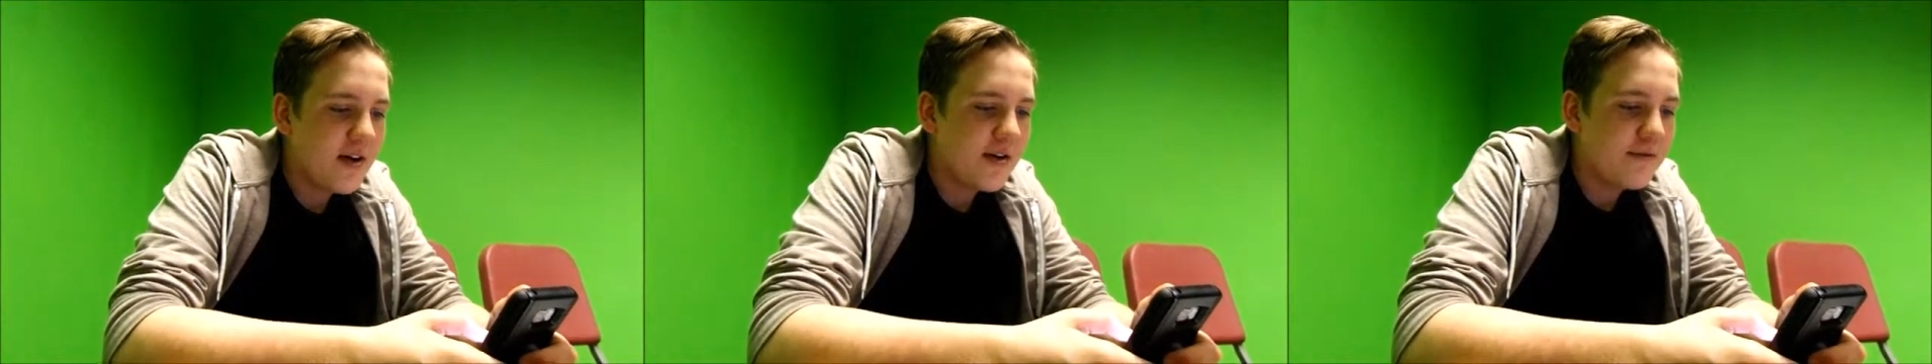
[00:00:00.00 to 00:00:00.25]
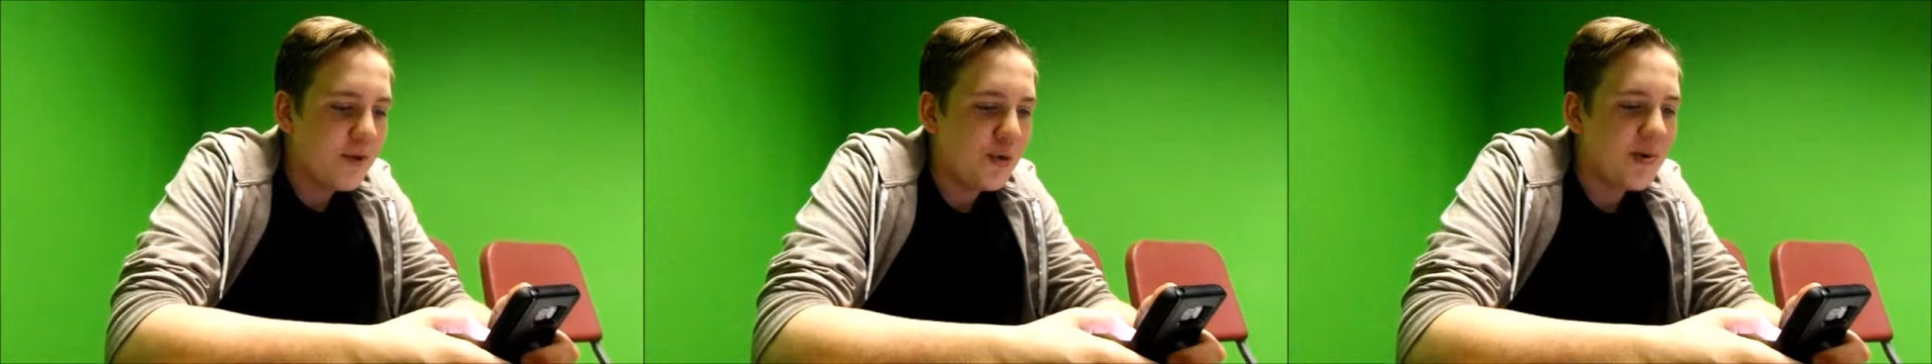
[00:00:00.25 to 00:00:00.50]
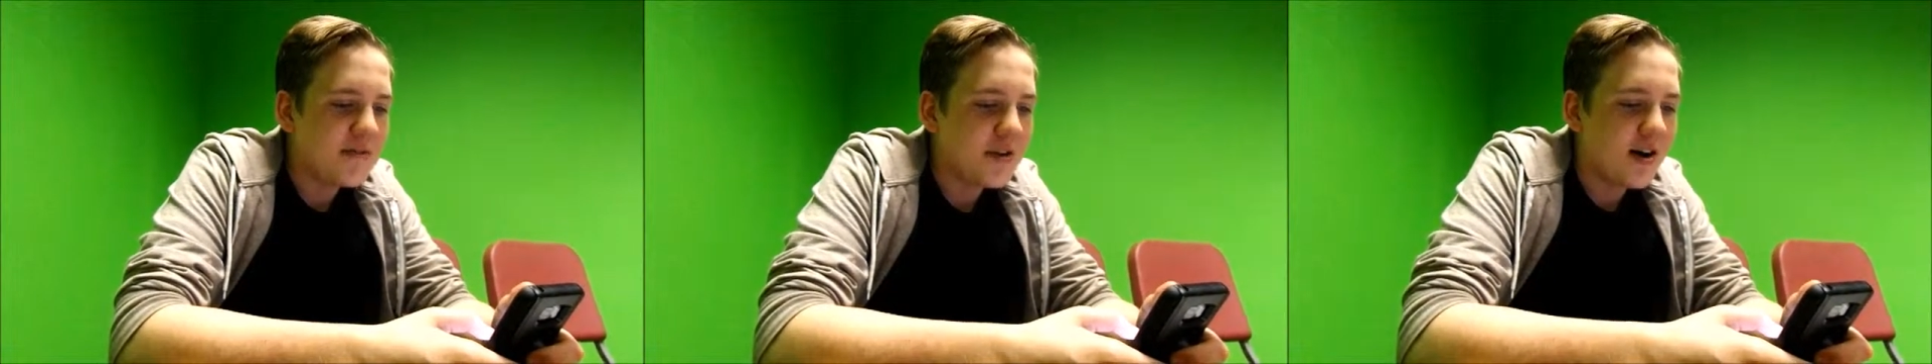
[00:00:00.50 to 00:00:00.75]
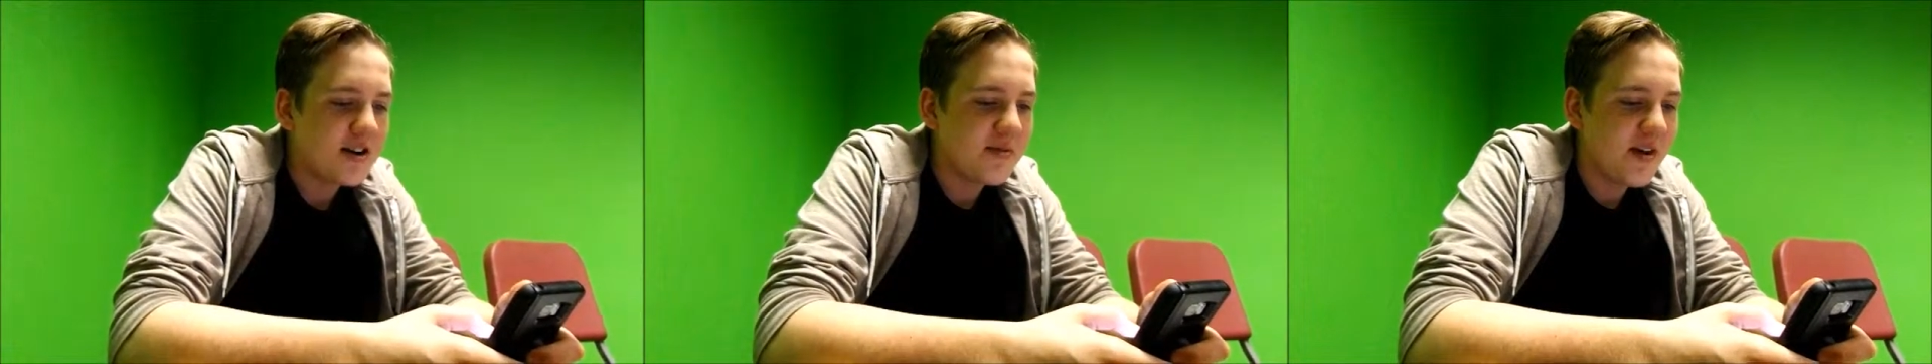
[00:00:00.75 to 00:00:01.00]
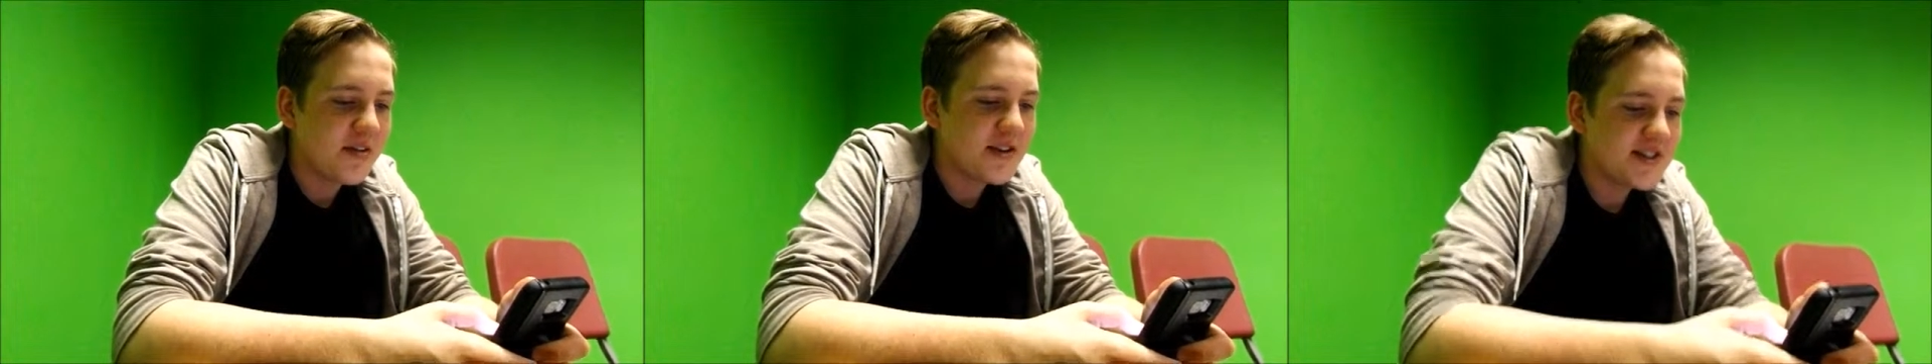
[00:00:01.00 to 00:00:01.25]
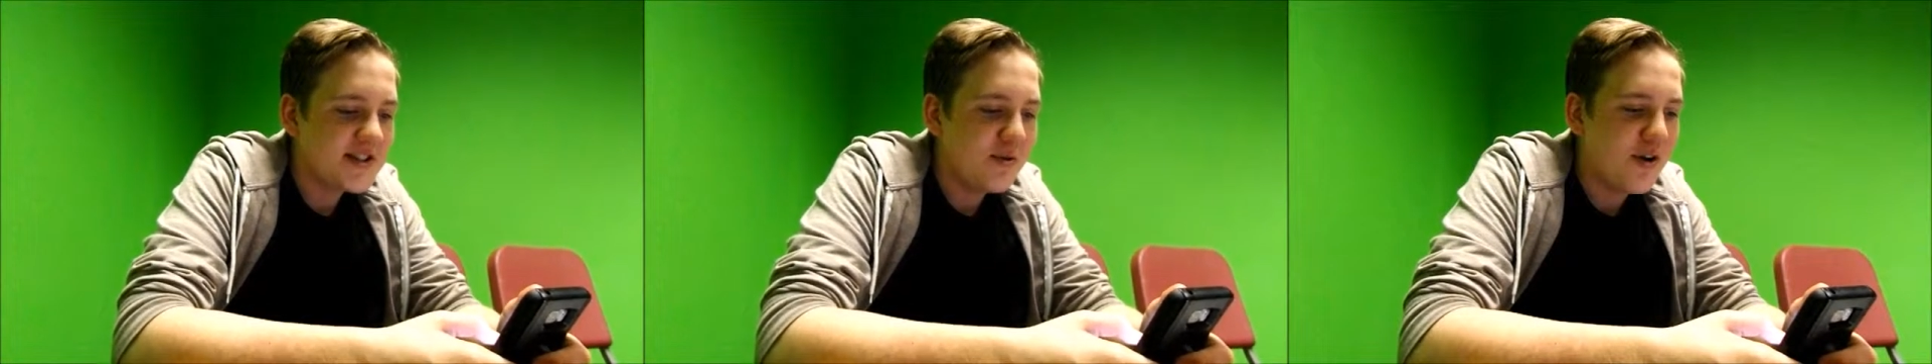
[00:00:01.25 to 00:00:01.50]
Phil, we've talked about
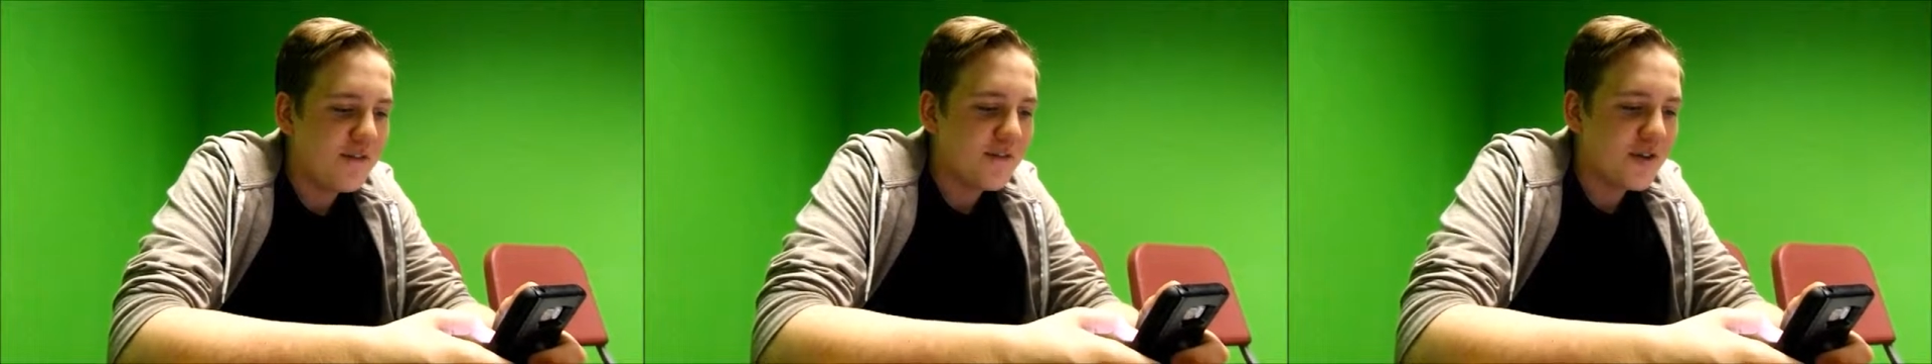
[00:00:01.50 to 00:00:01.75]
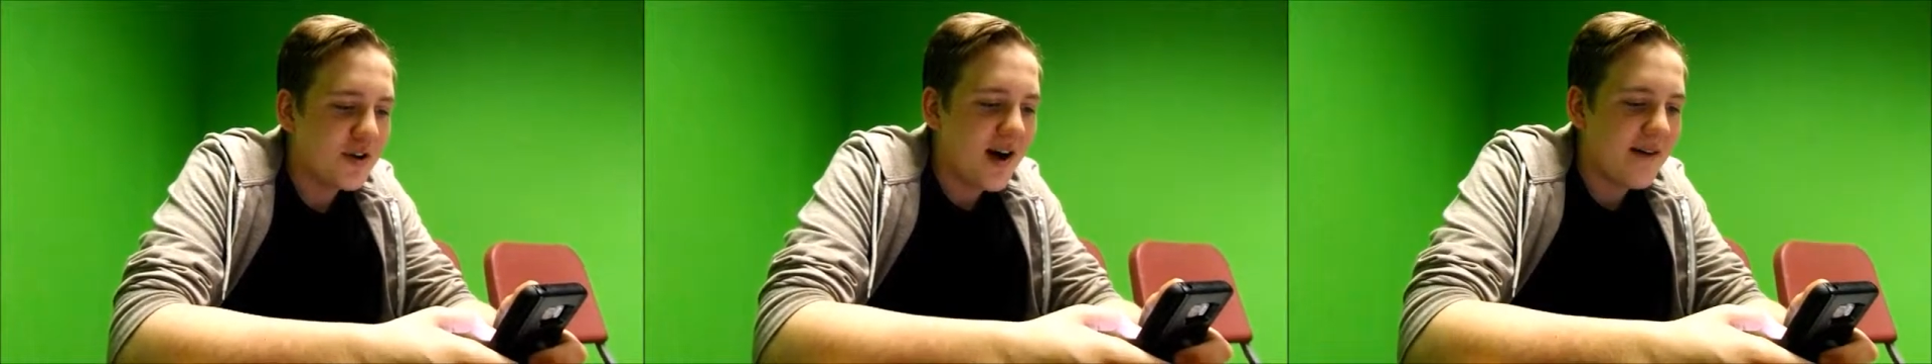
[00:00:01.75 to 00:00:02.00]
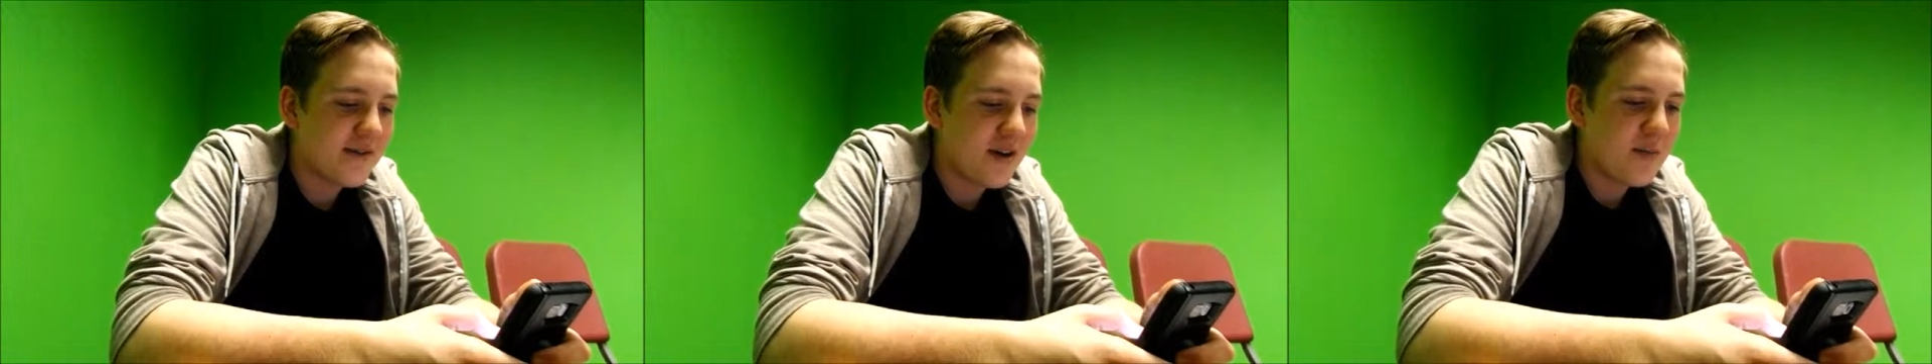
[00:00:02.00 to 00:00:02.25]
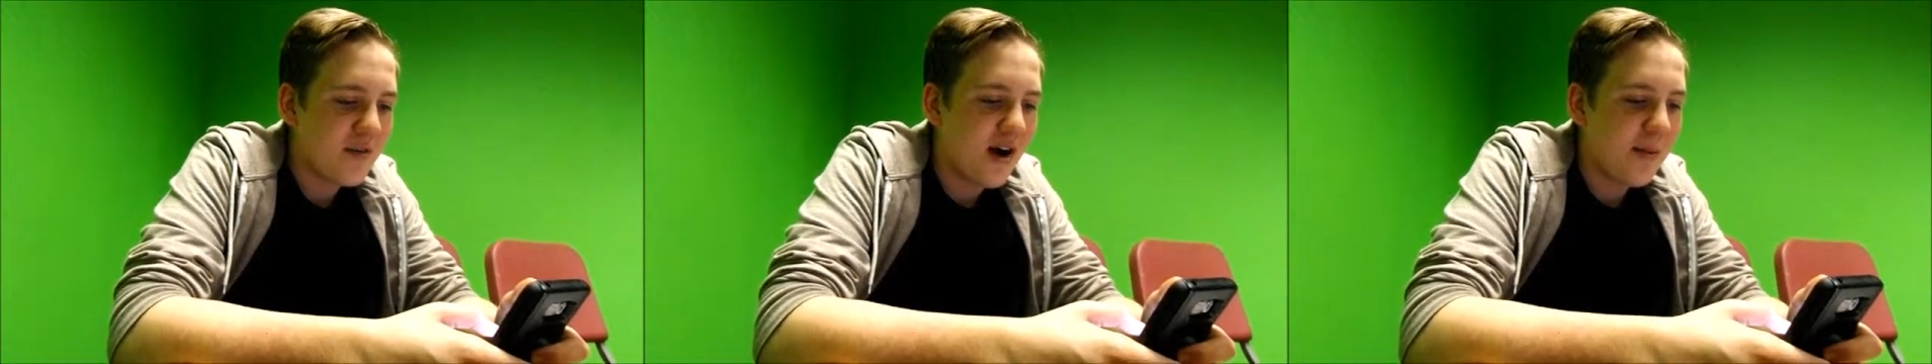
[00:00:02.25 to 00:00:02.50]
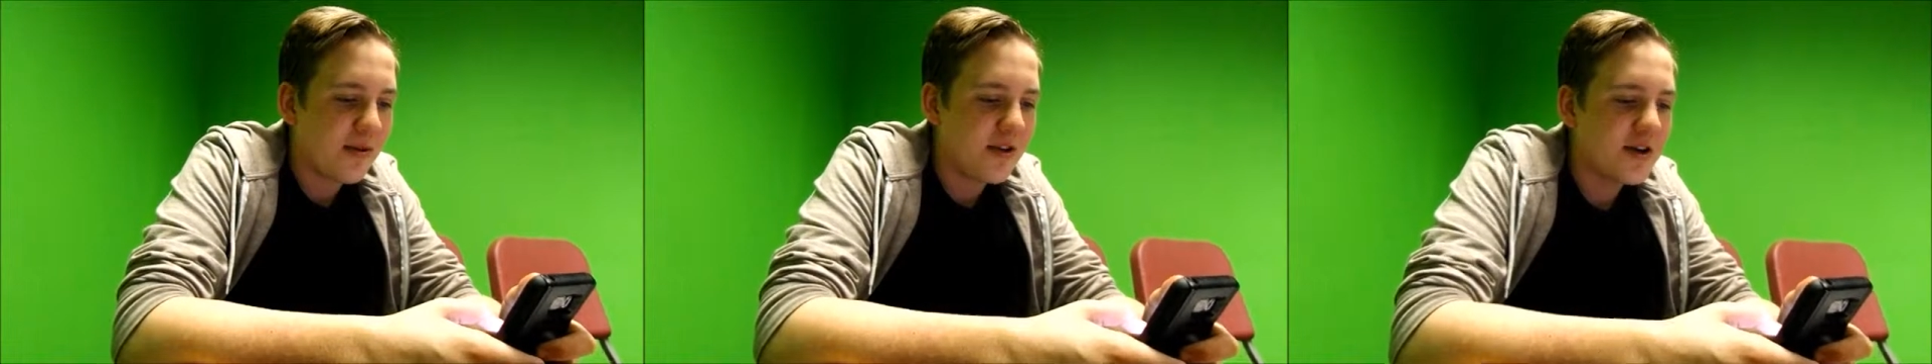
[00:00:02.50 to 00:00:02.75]
this. You wouldn't look after it properly.